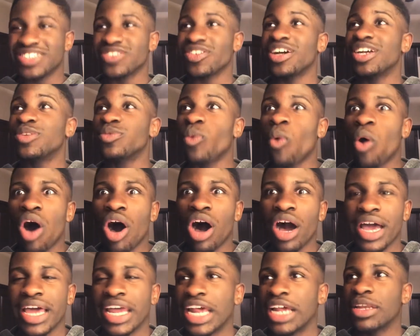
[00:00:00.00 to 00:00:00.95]
So I'd
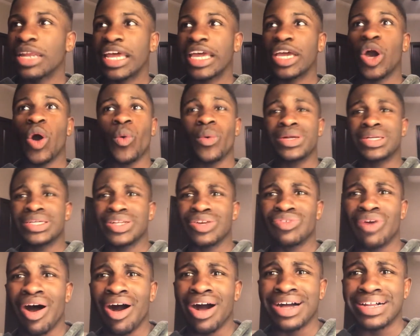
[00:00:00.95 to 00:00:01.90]
walk and I'd like go into the
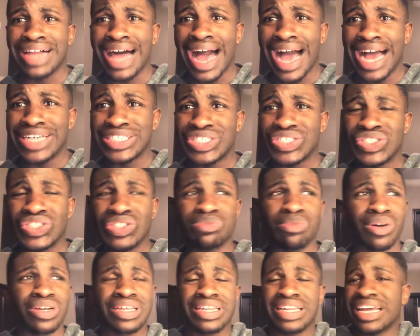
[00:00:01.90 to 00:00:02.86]
wrong
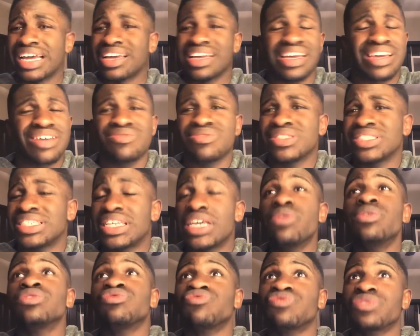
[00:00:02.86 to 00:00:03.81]
classroom, or like it was
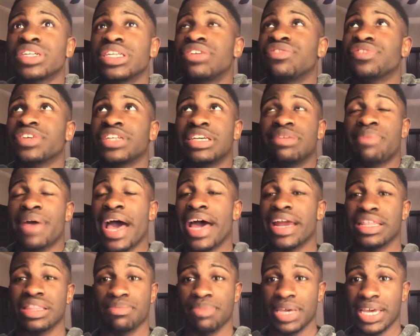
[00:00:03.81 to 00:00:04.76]
really, really
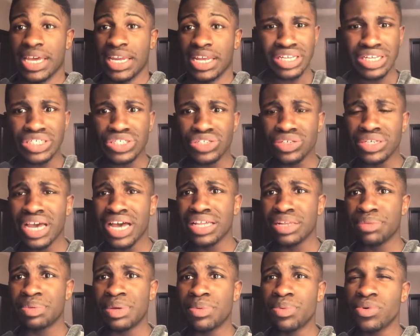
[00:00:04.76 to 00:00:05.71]
bad in the beginning. So yeah,
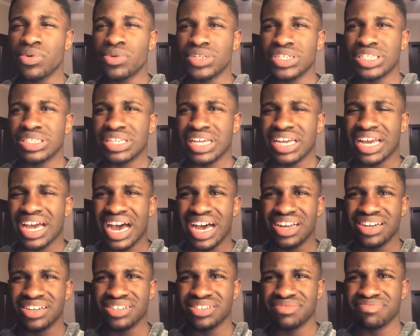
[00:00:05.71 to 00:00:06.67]
the people were just like
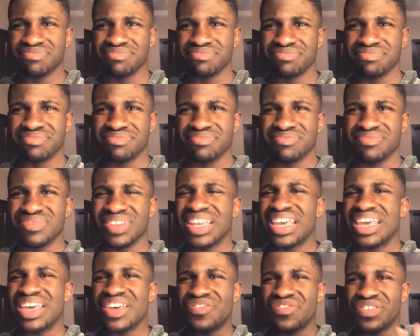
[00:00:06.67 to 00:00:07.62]
kind of
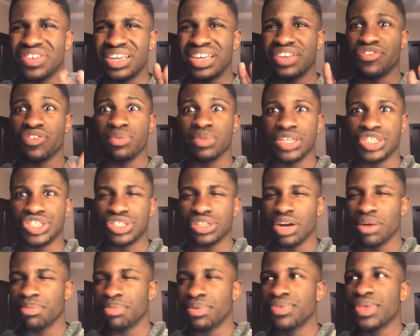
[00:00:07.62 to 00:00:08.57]
iffy from the
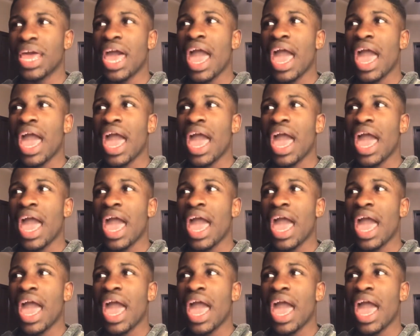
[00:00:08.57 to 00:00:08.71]
jump.